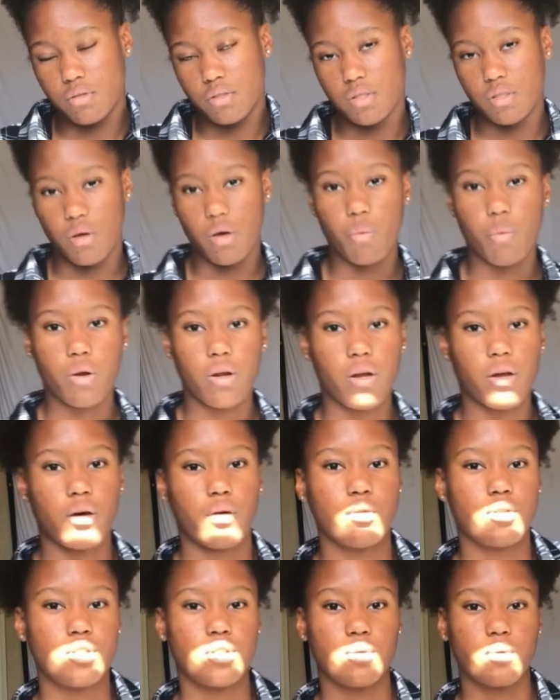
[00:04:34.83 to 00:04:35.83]
So I want to
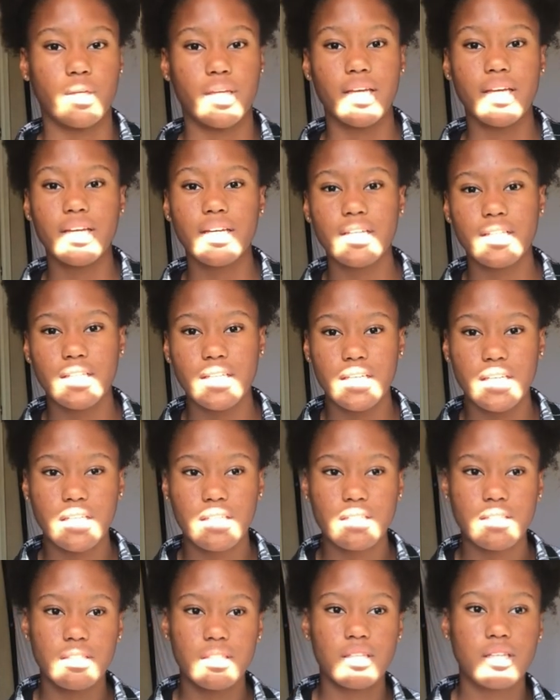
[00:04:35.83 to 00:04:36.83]
go to
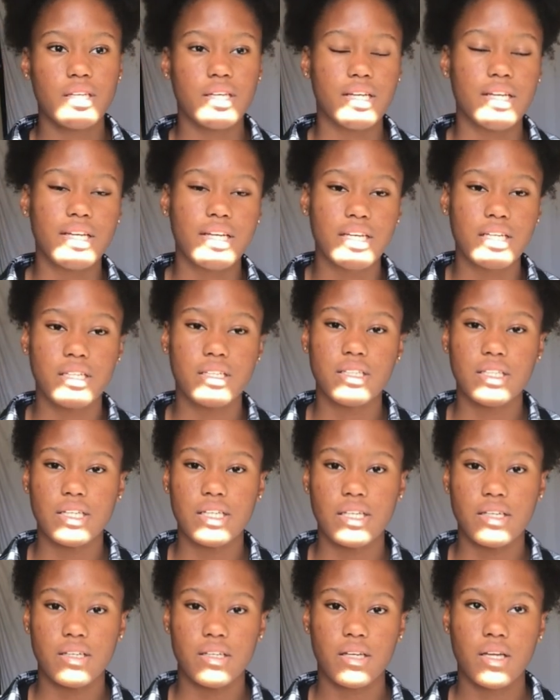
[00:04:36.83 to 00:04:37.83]
England,
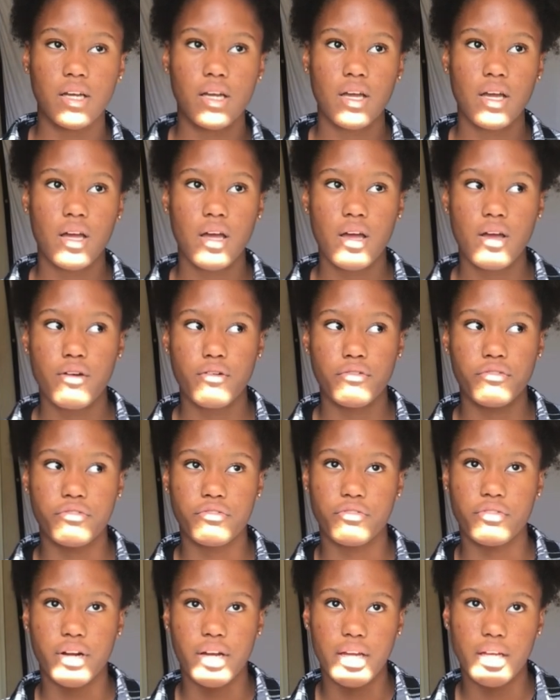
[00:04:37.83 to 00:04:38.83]
Italy,
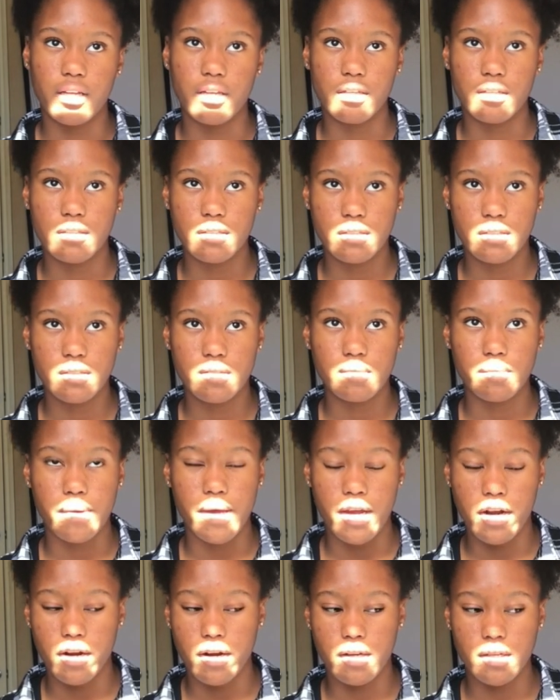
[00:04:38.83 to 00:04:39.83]
France,
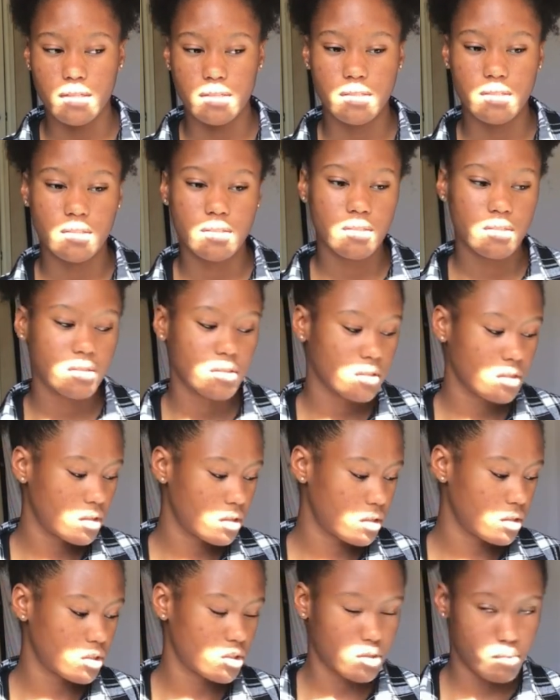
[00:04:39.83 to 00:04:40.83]
Paris,
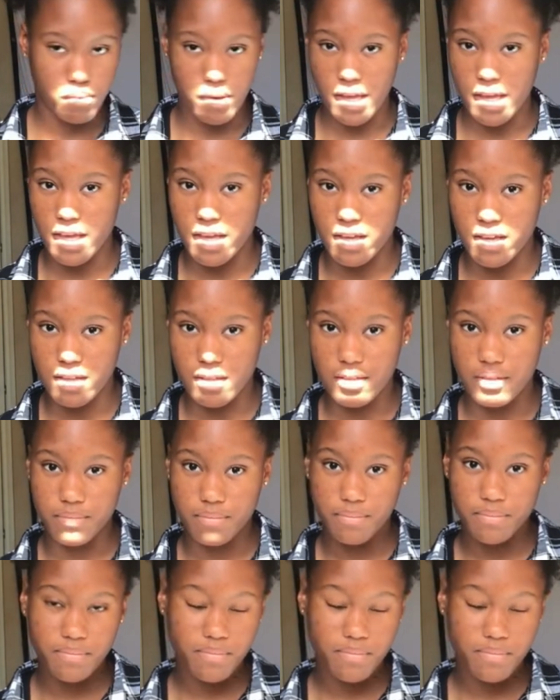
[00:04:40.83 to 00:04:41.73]
Japan,